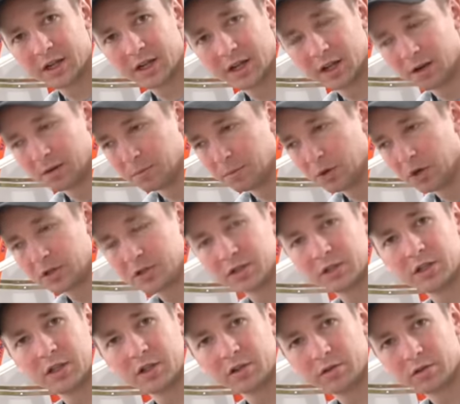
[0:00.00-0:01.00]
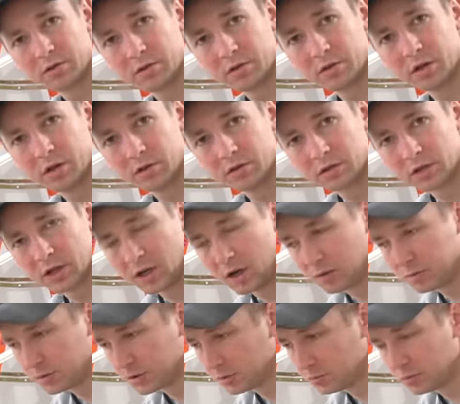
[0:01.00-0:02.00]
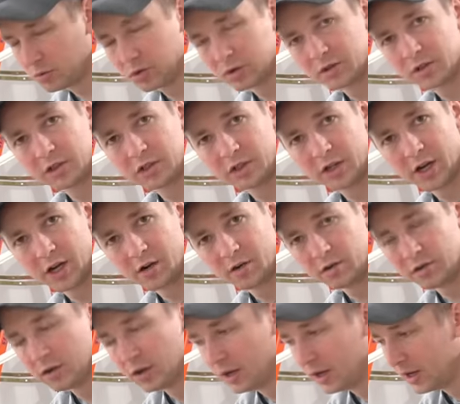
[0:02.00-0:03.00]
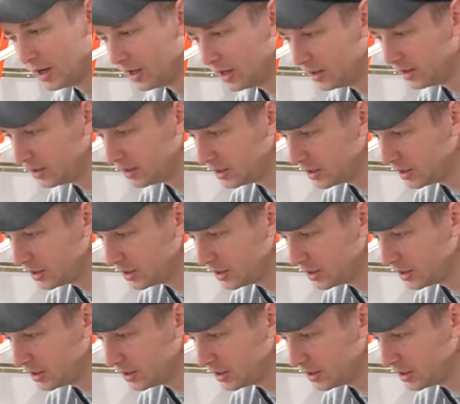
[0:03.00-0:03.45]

and purchasing through those helps support the channel. In